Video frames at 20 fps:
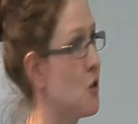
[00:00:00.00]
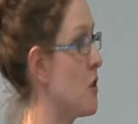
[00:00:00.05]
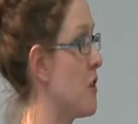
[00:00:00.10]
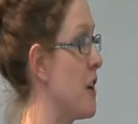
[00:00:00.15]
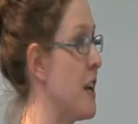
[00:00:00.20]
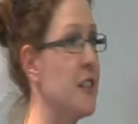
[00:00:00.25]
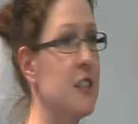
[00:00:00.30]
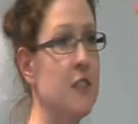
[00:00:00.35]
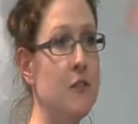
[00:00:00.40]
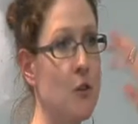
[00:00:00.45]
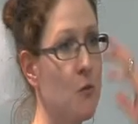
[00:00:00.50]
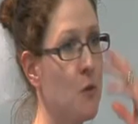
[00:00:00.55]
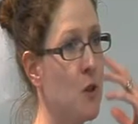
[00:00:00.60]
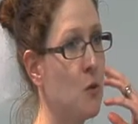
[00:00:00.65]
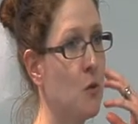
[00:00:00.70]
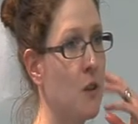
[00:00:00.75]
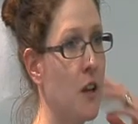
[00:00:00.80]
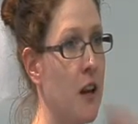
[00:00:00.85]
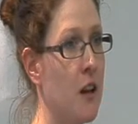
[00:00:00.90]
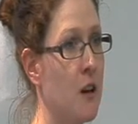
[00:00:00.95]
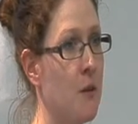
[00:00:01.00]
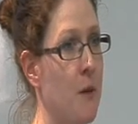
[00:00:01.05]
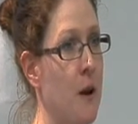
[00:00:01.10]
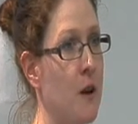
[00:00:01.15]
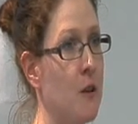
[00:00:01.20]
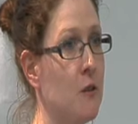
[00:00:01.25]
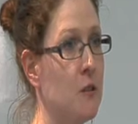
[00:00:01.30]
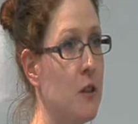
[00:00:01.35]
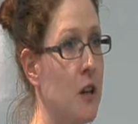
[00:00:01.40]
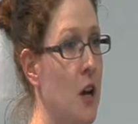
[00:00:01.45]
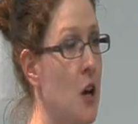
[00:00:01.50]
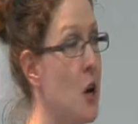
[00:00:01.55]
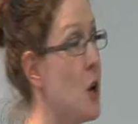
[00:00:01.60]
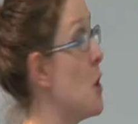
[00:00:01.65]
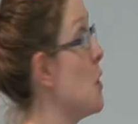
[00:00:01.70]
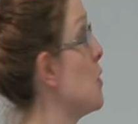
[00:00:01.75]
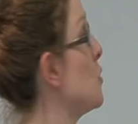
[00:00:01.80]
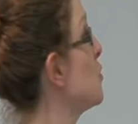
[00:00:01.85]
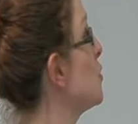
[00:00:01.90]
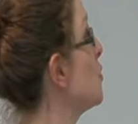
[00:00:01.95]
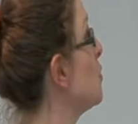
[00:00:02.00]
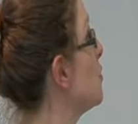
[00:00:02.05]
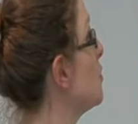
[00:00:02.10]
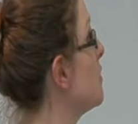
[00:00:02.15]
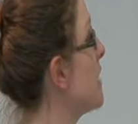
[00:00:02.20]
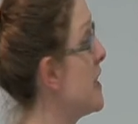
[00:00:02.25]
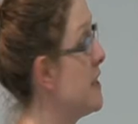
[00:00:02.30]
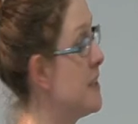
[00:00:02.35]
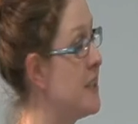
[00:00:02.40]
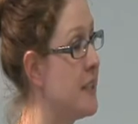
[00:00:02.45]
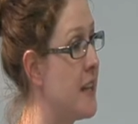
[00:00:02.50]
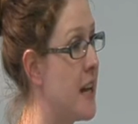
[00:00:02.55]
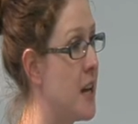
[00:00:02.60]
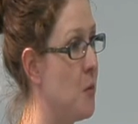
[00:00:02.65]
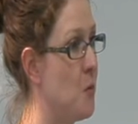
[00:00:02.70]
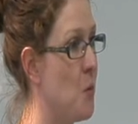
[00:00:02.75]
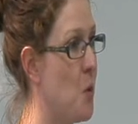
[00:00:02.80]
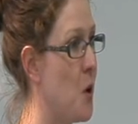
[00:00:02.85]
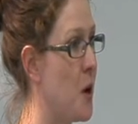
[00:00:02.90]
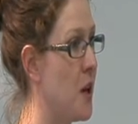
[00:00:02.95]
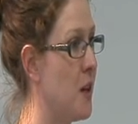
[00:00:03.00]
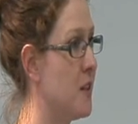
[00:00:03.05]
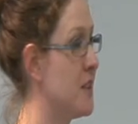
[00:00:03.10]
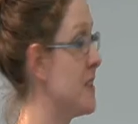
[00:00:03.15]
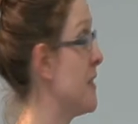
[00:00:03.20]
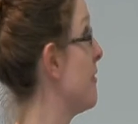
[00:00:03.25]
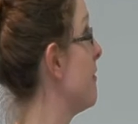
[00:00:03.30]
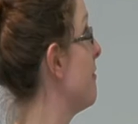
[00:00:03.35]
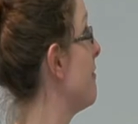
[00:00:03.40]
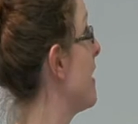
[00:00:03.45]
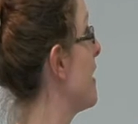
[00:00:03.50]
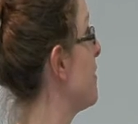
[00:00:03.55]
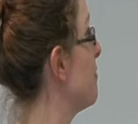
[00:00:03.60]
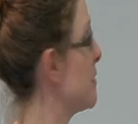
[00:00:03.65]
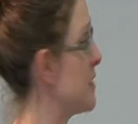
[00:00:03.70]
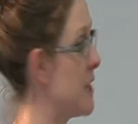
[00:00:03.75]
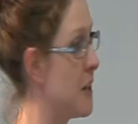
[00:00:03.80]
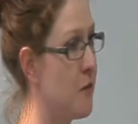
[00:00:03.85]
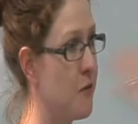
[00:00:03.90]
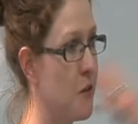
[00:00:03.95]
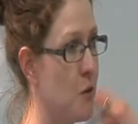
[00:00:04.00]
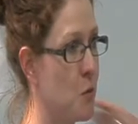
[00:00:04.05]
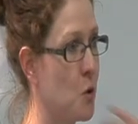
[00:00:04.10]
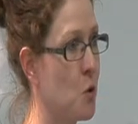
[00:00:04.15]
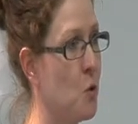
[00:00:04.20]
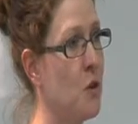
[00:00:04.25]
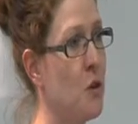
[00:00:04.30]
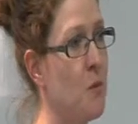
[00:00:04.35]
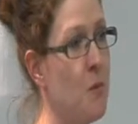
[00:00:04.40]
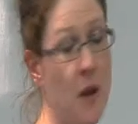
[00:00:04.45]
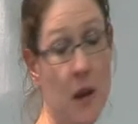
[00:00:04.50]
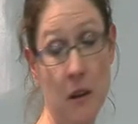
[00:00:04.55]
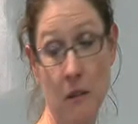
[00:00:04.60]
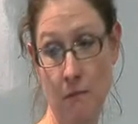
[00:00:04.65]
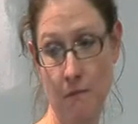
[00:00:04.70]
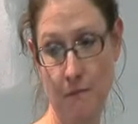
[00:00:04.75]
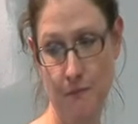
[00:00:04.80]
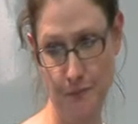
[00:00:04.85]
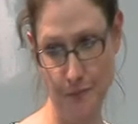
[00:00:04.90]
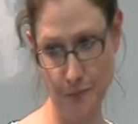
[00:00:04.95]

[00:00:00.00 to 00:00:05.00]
The rest of it we don't care about. So 99.75% of it would go in the bin.